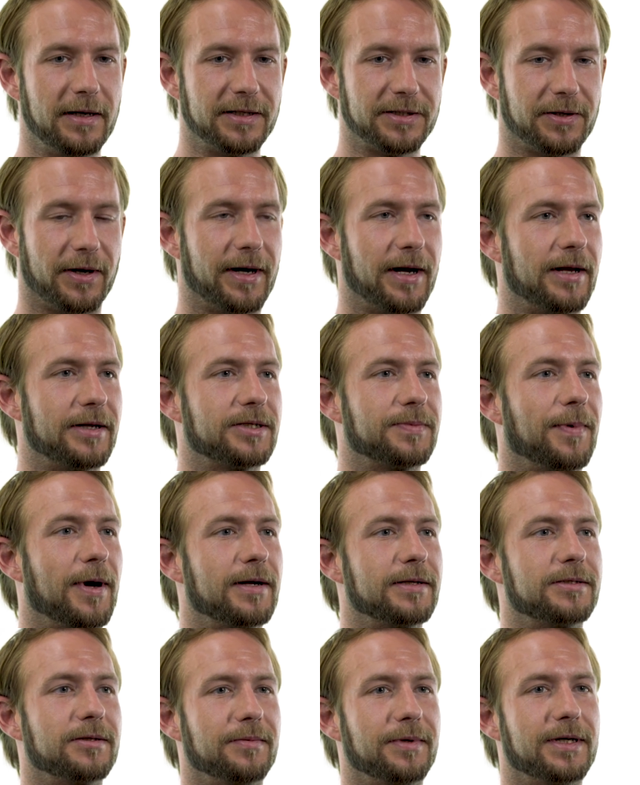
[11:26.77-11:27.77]
So I got a
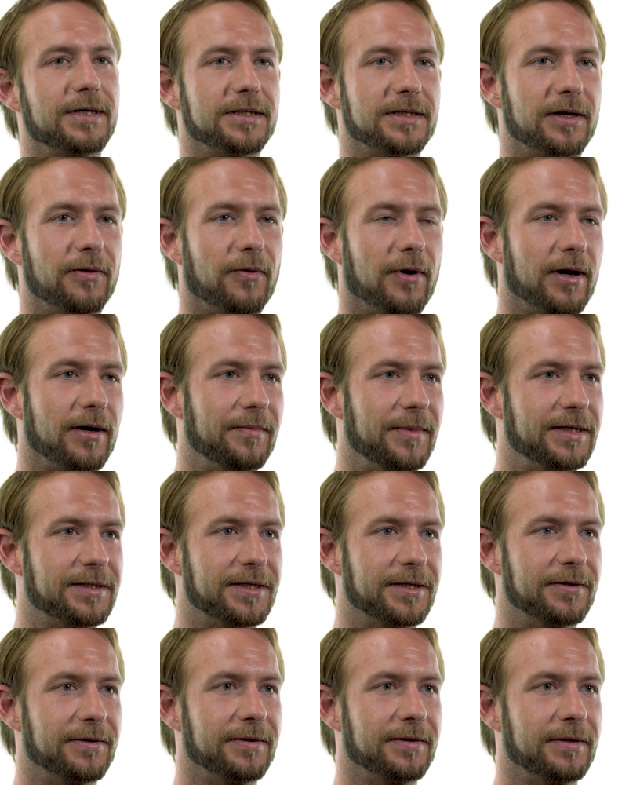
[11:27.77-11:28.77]
sponsor because they wanted me
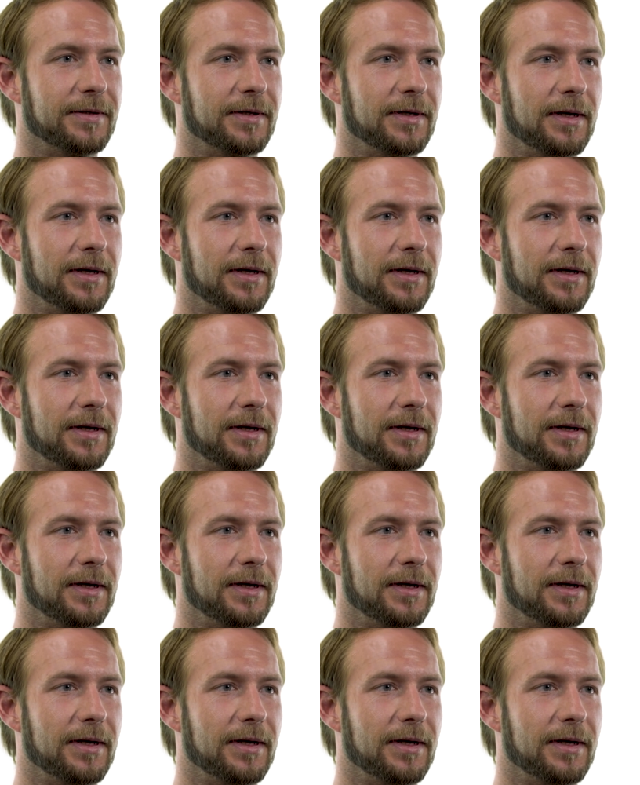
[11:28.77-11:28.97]
to.